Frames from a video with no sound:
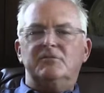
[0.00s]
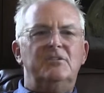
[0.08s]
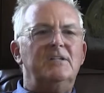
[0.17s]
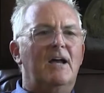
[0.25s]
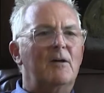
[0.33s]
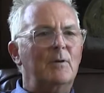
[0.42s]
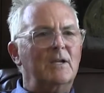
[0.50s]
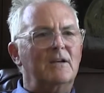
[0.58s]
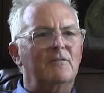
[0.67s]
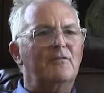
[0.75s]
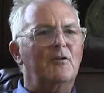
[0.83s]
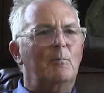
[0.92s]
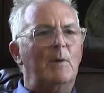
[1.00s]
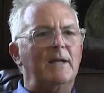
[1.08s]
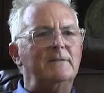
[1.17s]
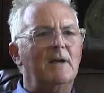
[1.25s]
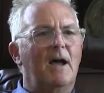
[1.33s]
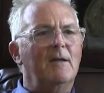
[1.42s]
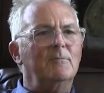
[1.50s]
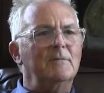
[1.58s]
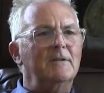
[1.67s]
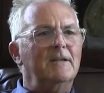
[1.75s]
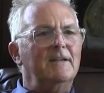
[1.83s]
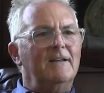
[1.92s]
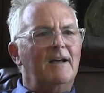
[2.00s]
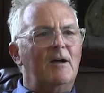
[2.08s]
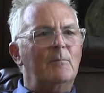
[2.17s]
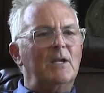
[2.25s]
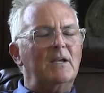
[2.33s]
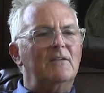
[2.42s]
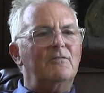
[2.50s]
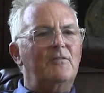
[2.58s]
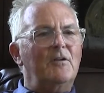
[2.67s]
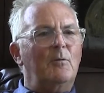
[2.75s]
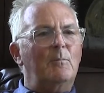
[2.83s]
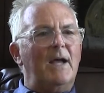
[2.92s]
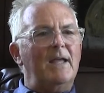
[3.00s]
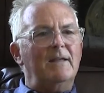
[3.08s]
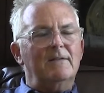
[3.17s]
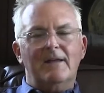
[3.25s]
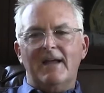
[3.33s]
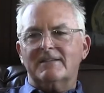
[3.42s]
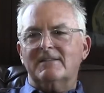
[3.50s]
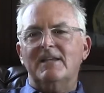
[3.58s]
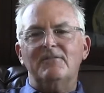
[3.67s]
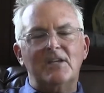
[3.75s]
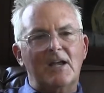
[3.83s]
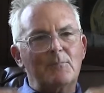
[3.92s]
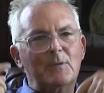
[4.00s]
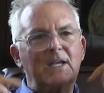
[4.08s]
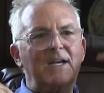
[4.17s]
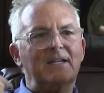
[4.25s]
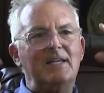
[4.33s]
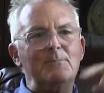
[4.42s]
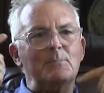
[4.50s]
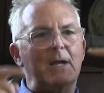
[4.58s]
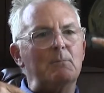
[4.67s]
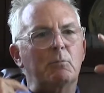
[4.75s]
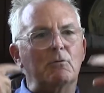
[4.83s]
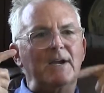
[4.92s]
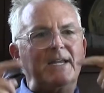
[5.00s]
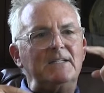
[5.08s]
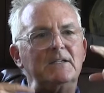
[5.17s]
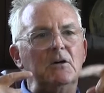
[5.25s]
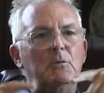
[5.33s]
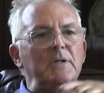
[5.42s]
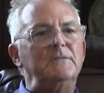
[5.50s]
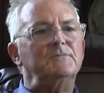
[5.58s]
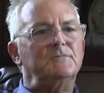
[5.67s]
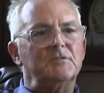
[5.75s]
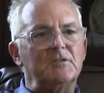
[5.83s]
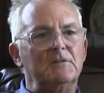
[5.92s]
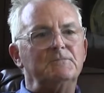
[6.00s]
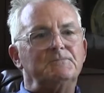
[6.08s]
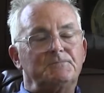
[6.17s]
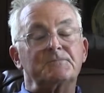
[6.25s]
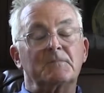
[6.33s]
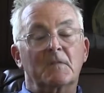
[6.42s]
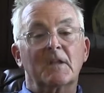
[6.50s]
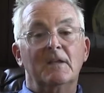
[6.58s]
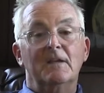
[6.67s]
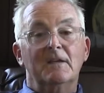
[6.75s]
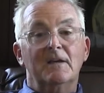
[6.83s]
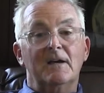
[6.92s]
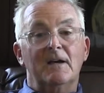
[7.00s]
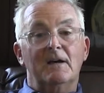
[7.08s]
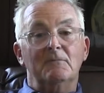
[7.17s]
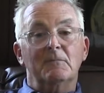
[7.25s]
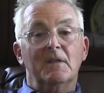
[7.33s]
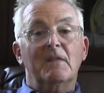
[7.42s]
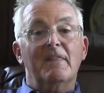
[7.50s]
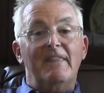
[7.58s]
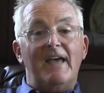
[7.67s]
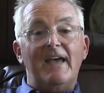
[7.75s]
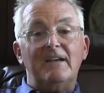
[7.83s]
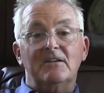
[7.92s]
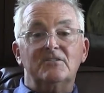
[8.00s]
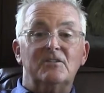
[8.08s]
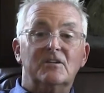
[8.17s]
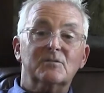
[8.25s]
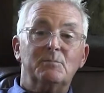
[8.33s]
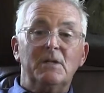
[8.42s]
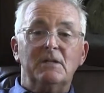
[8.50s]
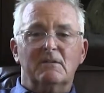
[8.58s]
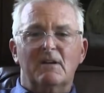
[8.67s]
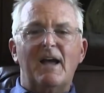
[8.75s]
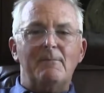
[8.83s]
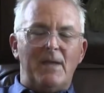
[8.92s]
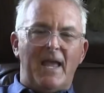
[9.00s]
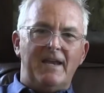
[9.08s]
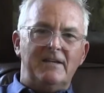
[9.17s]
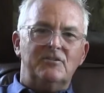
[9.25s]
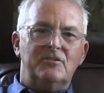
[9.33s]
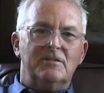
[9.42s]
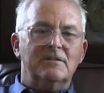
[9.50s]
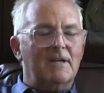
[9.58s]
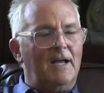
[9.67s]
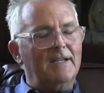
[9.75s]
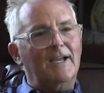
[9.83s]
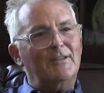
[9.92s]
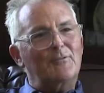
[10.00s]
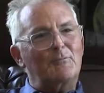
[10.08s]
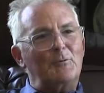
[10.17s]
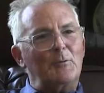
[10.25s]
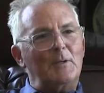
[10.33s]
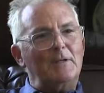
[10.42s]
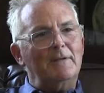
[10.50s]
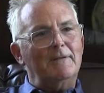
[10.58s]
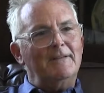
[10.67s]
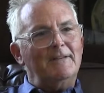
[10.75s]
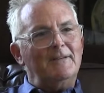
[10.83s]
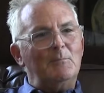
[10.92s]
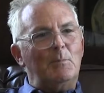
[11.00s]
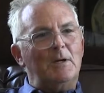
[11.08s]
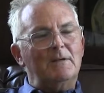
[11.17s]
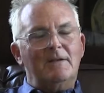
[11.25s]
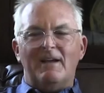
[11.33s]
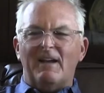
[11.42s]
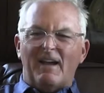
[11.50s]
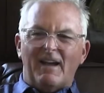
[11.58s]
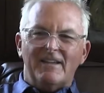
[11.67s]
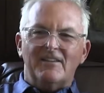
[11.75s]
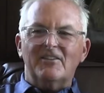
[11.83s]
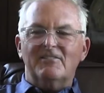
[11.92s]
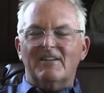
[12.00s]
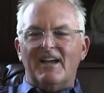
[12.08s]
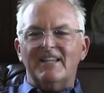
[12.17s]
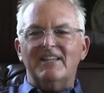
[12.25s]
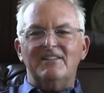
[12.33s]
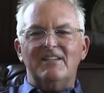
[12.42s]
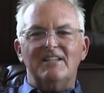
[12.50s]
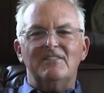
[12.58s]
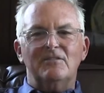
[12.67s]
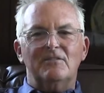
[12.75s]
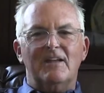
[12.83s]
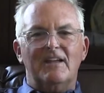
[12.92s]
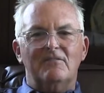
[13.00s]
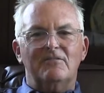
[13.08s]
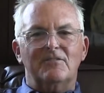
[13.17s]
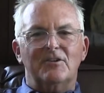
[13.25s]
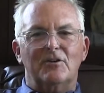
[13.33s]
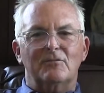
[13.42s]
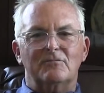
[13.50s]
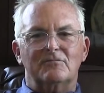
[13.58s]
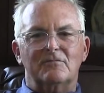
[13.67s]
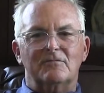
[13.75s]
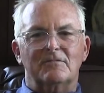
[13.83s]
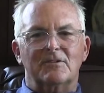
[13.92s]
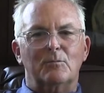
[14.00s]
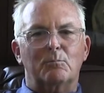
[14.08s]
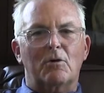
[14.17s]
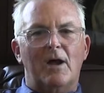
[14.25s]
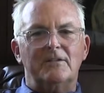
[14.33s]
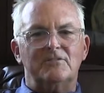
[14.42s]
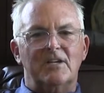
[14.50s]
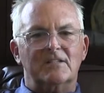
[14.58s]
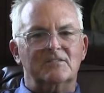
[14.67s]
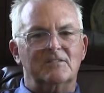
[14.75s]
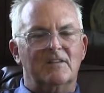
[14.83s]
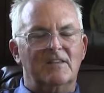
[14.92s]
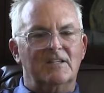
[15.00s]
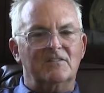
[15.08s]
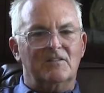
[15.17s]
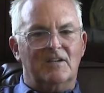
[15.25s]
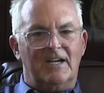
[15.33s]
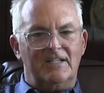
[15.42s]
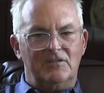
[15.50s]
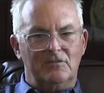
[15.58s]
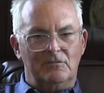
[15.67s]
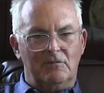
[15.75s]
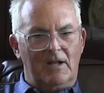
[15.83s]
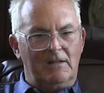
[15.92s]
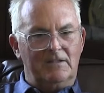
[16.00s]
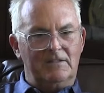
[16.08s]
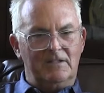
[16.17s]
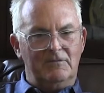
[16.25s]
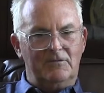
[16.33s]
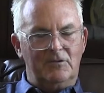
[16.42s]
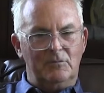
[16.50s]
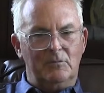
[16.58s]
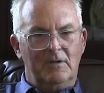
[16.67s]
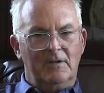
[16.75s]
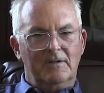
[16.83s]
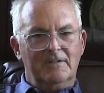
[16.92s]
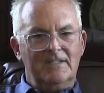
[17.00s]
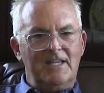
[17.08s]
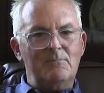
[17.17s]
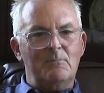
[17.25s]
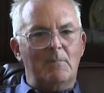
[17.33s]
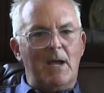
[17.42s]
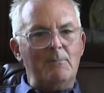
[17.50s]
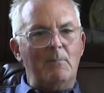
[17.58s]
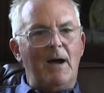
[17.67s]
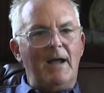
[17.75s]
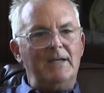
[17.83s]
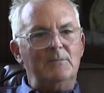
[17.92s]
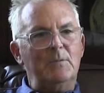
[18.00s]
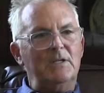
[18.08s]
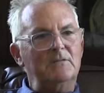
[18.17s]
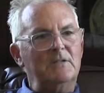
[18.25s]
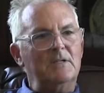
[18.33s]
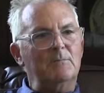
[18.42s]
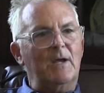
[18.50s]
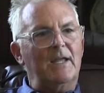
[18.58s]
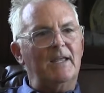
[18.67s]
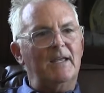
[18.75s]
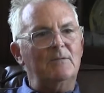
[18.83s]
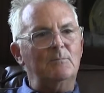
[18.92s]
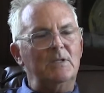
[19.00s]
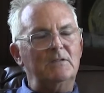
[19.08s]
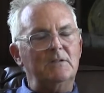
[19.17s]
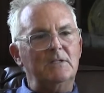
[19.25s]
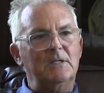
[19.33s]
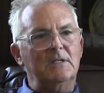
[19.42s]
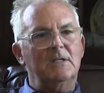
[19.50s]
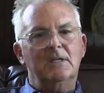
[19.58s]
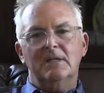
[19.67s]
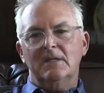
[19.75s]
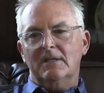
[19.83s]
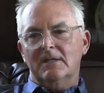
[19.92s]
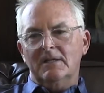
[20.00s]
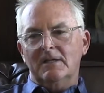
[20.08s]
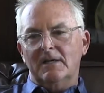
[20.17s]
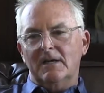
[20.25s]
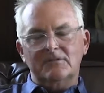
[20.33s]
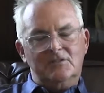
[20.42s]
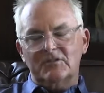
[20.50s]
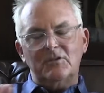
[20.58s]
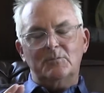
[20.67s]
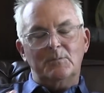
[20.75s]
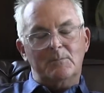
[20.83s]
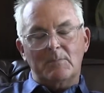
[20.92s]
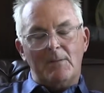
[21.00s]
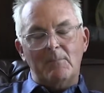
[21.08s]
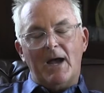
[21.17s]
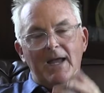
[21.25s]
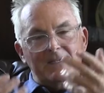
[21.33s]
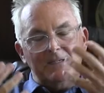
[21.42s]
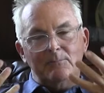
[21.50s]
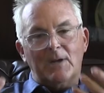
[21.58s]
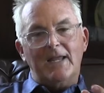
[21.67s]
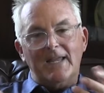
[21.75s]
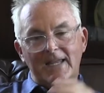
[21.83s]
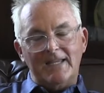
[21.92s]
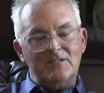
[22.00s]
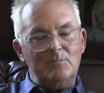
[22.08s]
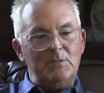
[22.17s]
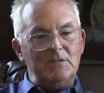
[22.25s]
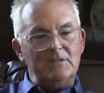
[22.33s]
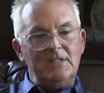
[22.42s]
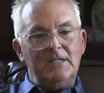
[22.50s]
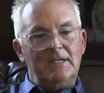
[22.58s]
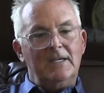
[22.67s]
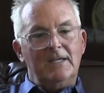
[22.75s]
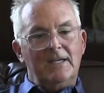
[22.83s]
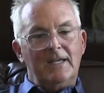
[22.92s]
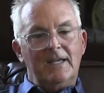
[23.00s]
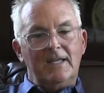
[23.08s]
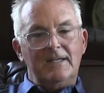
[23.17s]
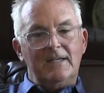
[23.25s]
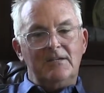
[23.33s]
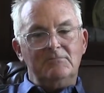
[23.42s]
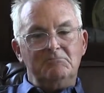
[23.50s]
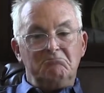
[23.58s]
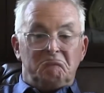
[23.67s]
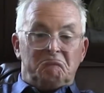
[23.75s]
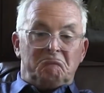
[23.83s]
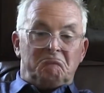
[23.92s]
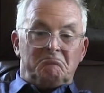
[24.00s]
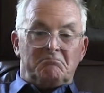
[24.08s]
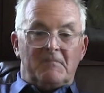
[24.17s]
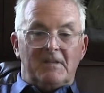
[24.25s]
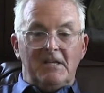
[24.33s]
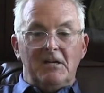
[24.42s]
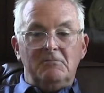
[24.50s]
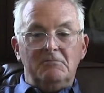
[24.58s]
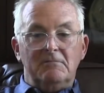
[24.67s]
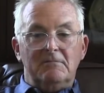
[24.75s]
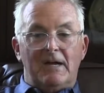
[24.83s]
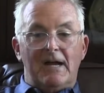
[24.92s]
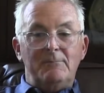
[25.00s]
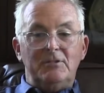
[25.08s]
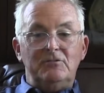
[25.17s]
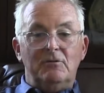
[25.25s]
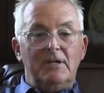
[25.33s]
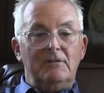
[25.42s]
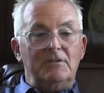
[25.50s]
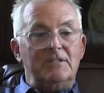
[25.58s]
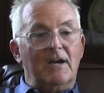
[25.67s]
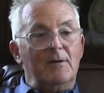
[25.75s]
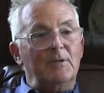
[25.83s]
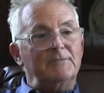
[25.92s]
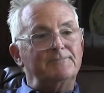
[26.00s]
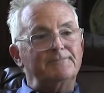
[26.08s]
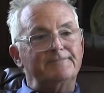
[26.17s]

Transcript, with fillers: gee, how am I going to fill my time? How am I going to fill my activity? How am I going to keep my brain going? So uh, that adjustment, I managed. I got through it. But I, I, I continue to have, you know, little projects and things that I do relative to keeping my mind busy and my head busy and, uh, excuse me, my mind and my hands busy. And, uh, you know, I'm enjoying retirement.